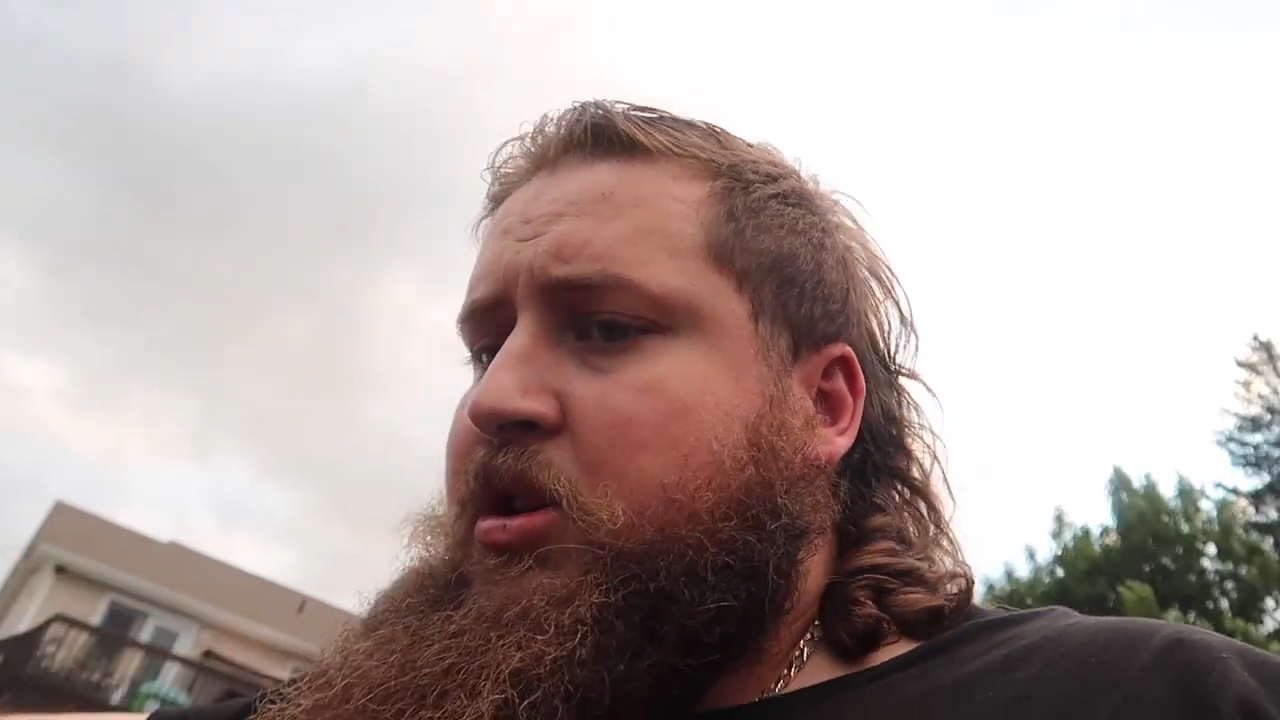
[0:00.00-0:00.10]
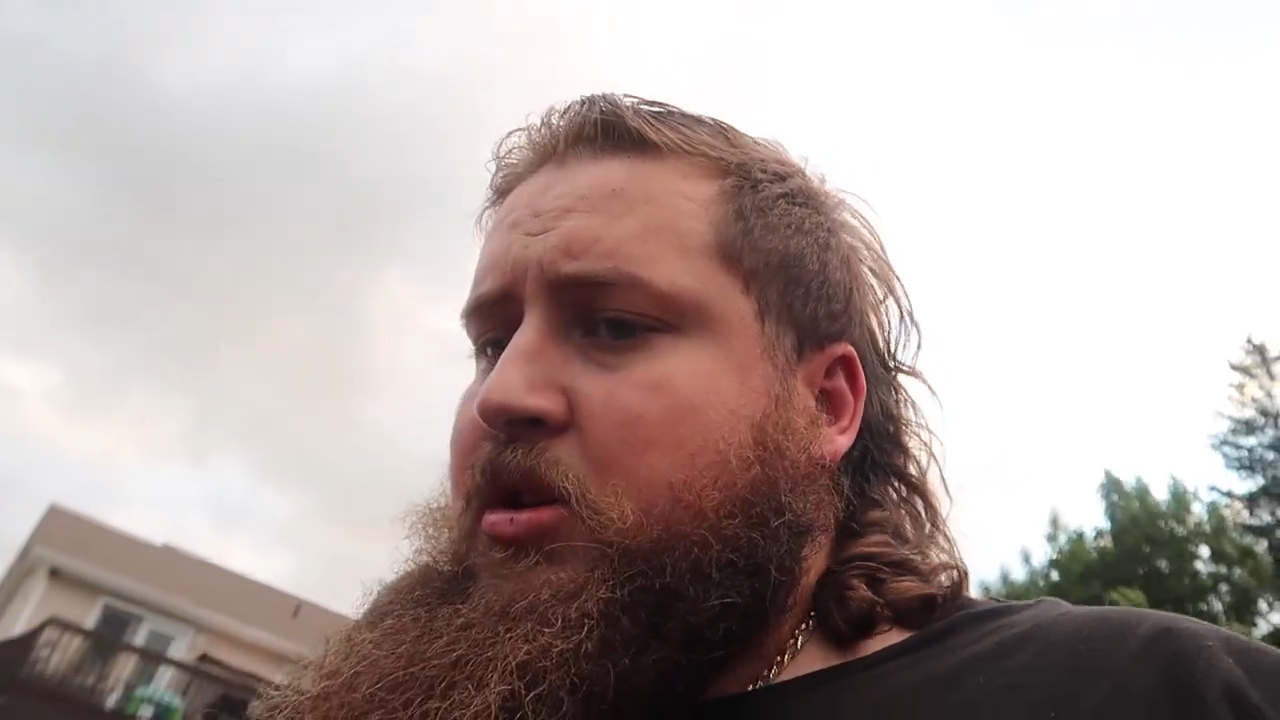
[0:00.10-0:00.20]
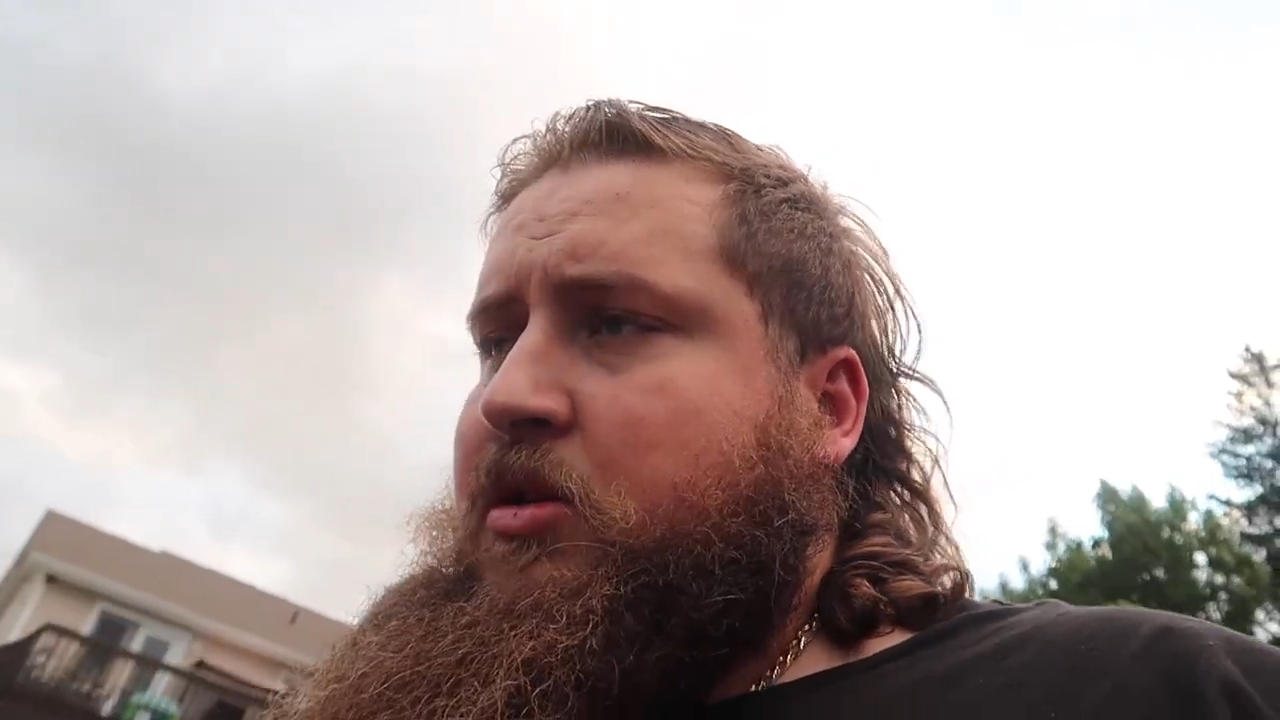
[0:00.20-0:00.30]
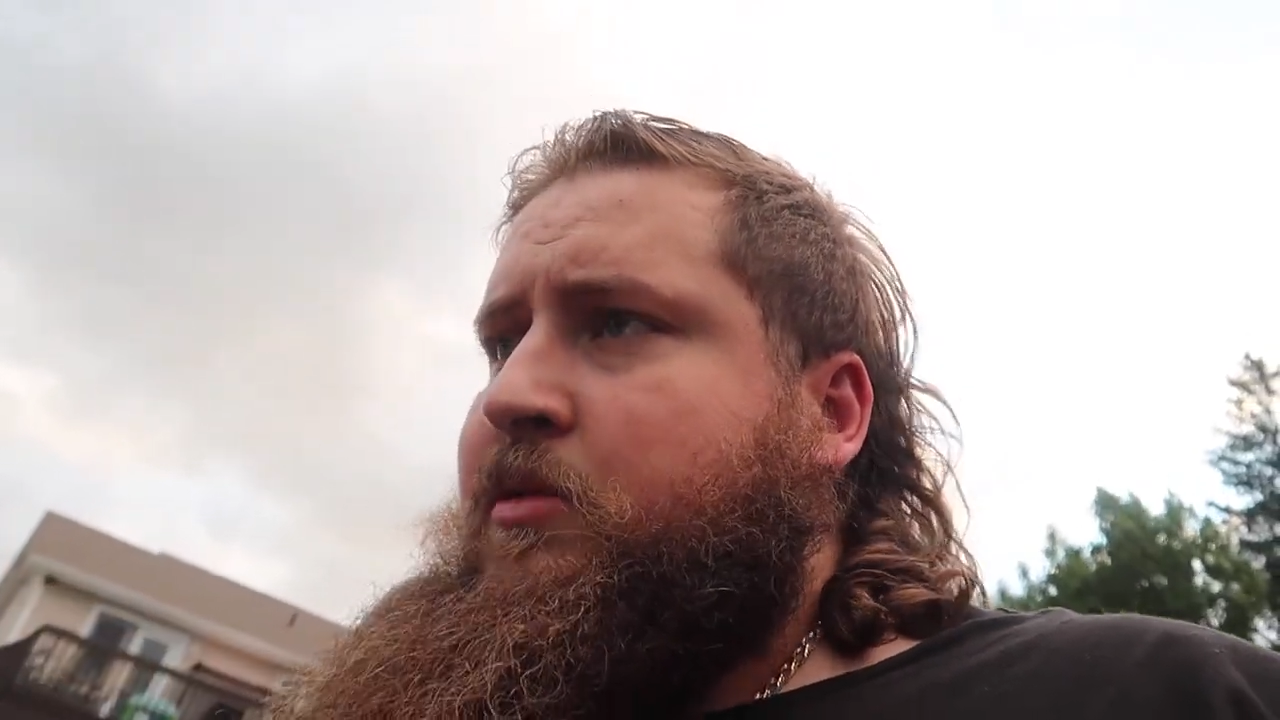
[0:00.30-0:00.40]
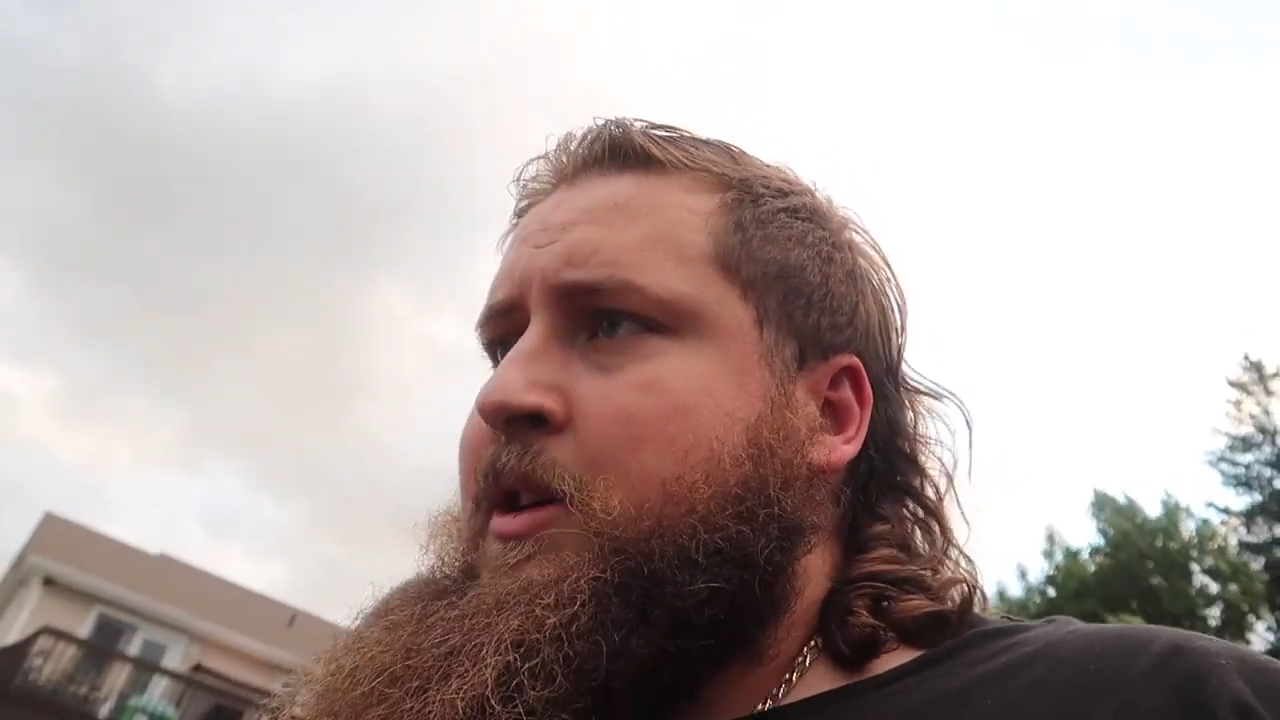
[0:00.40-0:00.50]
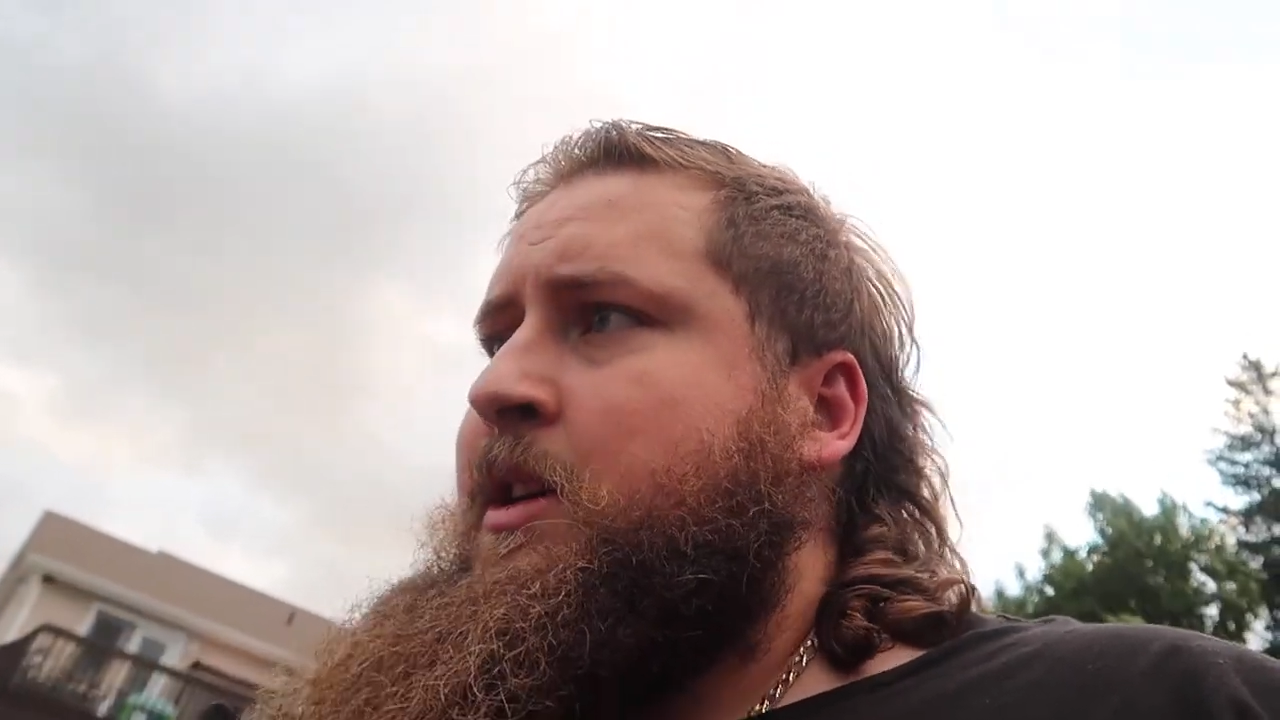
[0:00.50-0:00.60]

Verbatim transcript: So,